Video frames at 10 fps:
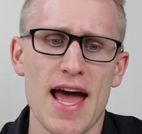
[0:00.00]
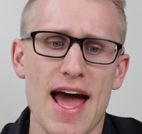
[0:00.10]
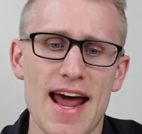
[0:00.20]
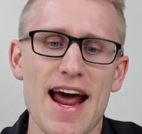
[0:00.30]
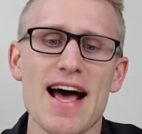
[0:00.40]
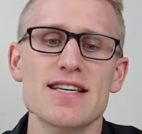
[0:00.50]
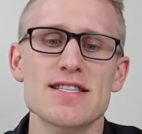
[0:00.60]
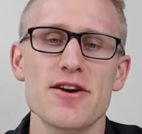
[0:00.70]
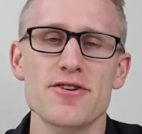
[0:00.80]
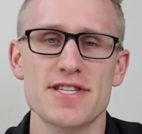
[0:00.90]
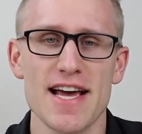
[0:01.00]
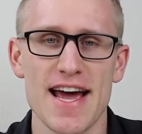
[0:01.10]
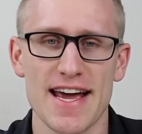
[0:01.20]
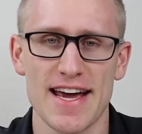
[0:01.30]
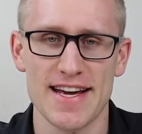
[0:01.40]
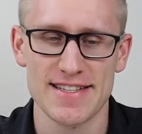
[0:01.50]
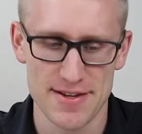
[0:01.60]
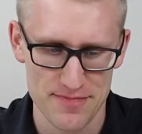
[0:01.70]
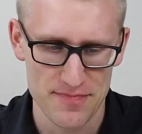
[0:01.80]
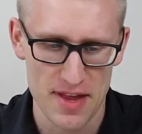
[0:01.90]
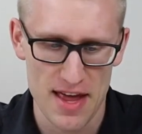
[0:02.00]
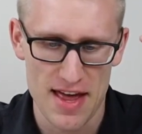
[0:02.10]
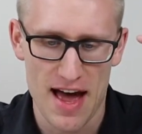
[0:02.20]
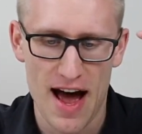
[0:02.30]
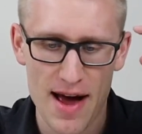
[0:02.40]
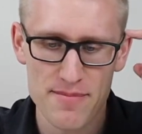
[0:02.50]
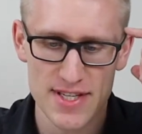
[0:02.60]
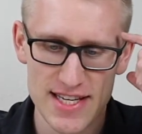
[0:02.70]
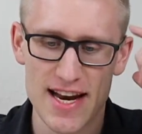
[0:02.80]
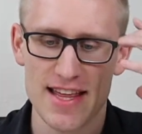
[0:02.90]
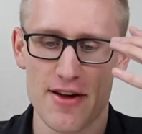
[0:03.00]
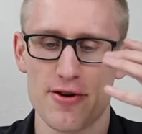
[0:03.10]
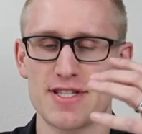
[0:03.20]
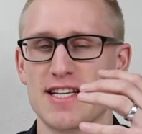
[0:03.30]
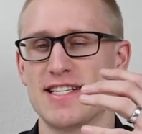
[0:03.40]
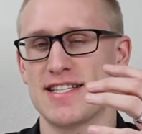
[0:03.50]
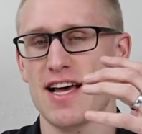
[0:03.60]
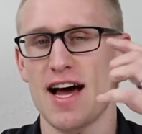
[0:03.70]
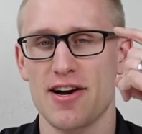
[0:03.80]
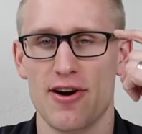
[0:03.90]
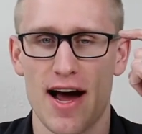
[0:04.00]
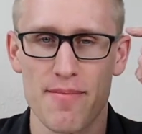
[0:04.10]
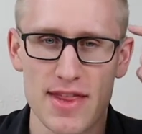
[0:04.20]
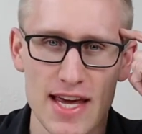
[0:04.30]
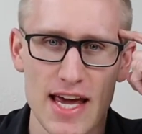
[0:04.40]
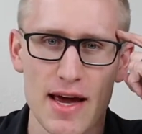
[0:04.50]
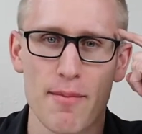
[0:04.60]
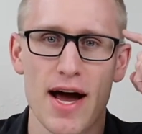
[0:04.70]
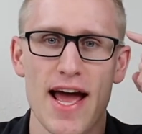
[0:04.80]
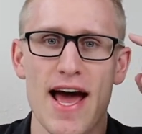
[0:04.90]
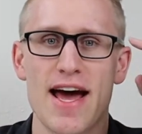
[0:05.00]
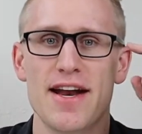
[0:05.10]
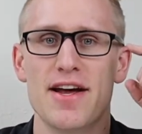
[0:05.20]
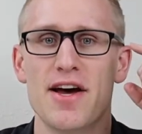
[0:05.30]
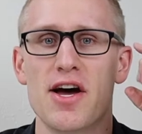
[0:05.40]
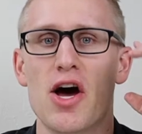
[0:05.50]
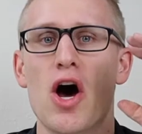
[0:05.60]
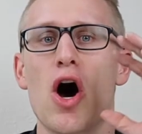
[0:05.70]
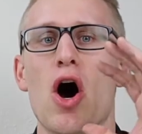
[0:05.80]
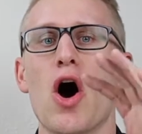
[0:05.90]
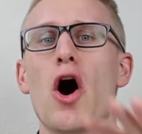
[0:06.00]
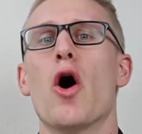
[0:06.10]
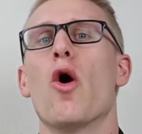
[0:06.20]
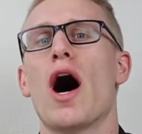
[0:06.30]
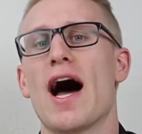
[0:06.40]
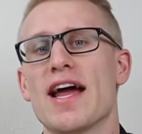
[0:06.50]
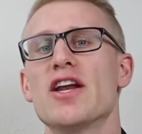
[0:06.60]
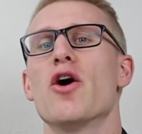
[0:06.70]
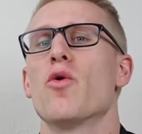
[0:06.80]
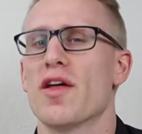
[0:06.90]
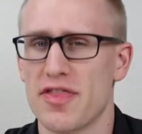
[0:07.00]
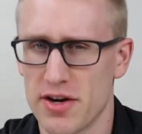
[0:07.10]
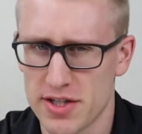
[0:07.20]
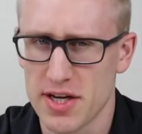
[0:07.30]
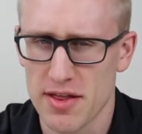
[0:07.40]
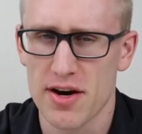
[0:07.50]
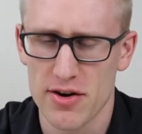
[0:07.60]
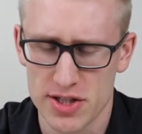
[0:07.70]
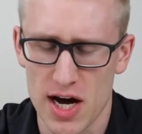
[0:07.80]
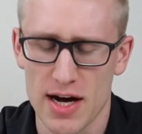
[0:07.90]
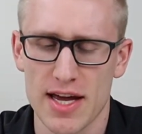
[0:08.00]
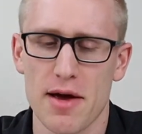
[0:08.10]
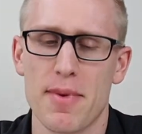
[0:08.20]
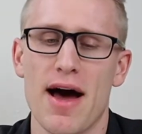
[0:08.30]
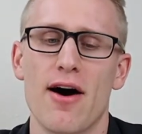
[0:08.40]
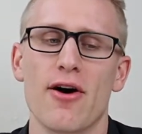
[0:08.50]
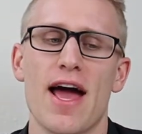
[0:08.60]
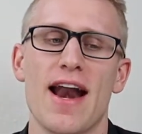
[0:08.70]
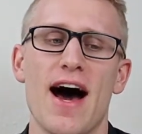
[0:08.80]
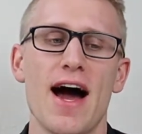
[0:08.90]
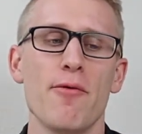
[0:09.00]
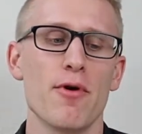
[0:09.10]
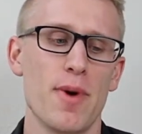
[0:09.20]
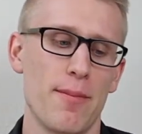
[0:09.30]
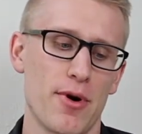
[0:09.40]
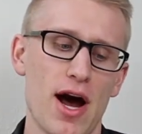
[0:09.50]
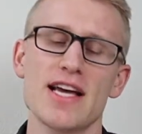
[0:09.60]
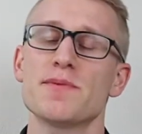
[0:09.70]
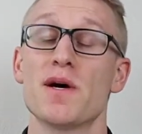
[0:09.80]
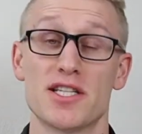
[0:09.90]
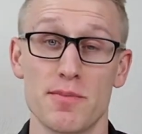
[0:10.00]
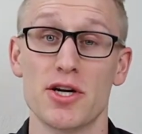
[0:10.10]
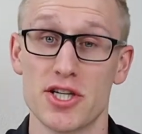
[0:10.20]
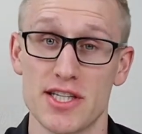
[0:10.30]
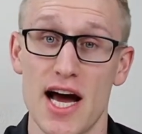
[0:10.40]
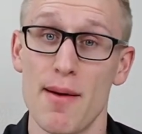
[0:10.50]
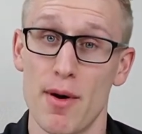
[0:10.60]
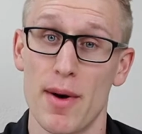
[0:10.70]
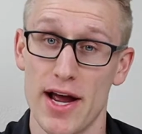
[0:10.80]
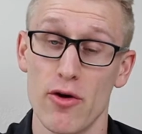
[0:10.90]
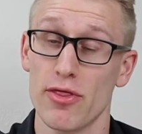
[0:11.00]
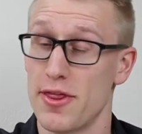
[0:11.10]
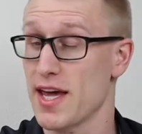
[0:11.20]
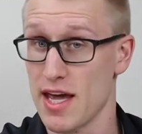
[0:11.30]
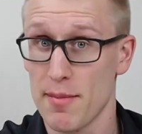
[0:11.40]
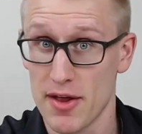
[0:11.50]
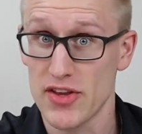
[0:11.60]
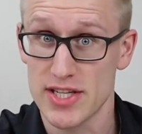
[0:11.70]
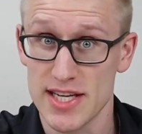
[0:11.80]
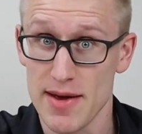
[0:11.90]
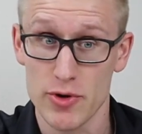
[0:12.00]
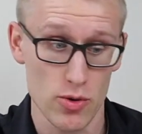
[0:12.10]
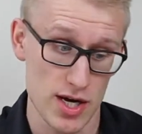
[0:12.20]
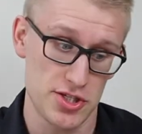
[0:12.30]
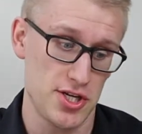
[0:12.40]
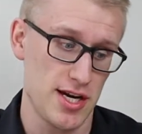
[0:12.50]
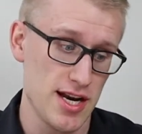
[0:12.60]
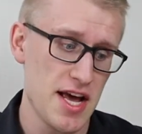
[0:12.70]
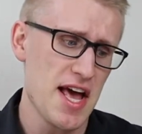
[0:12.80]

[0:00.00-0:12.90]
and as they're saying it, I'm sitting there as the designer and I'm thinking in my head, oh, I know what they're talking about. And I remember I spent a bunch of time on my own thinking about this same question,